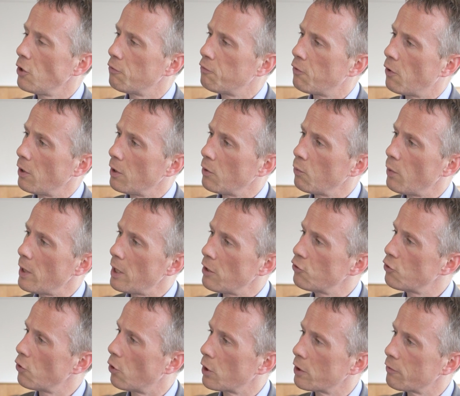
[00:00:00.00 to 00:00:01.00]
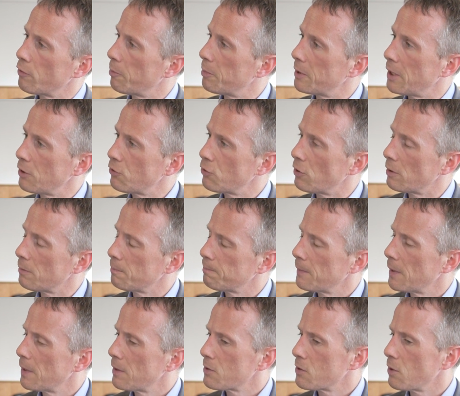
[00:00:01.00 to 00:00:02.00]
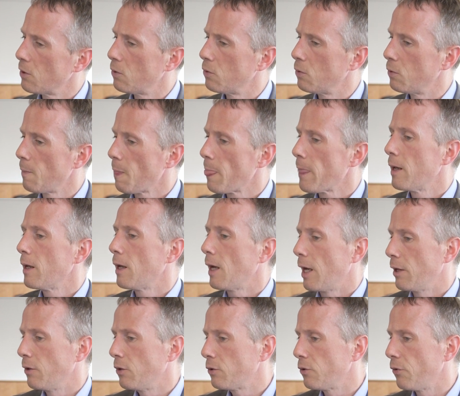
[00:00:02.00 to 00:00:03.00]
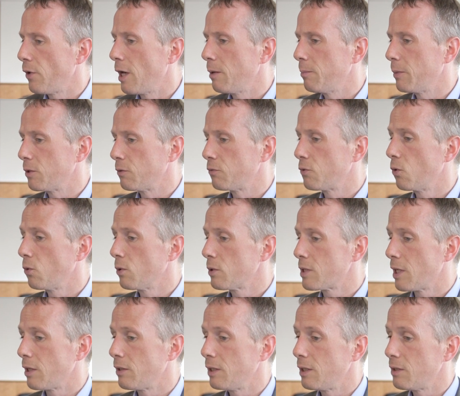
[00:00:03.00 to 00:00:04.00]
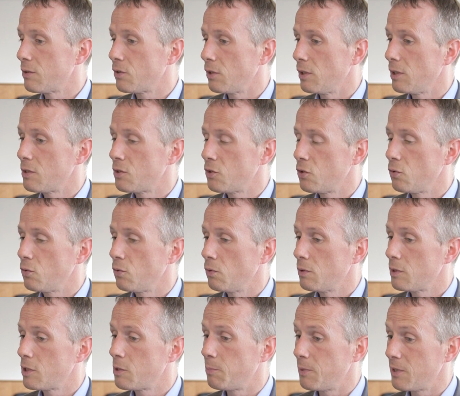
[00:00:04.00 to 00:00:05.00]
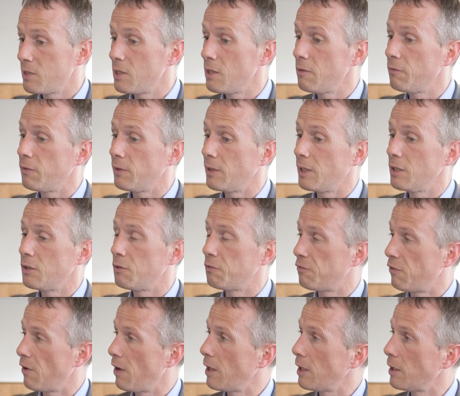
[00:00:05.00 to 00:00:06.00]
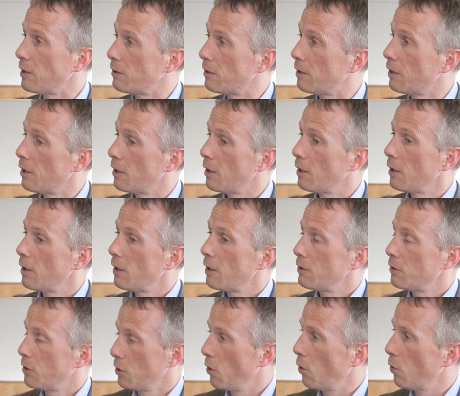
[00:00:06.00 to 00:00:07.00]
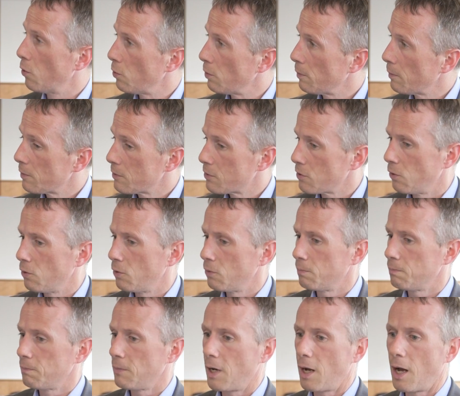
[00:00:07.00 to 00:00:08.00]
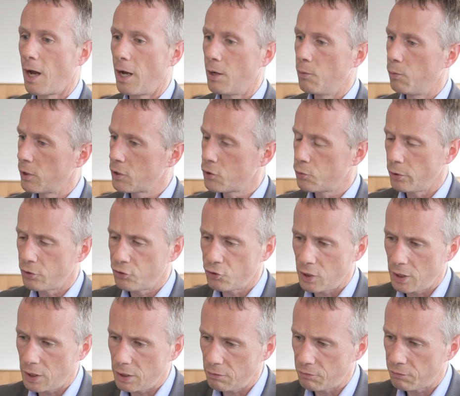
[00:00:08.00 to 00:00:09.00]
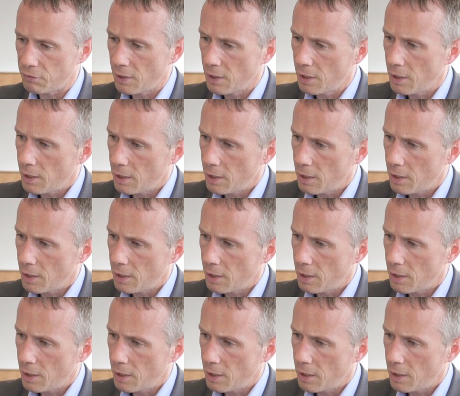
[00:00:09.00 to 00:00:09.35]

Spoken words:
are falling way short of our potential. Yeah. So another element of goal setting is to specifically define the goal. So I want to achieve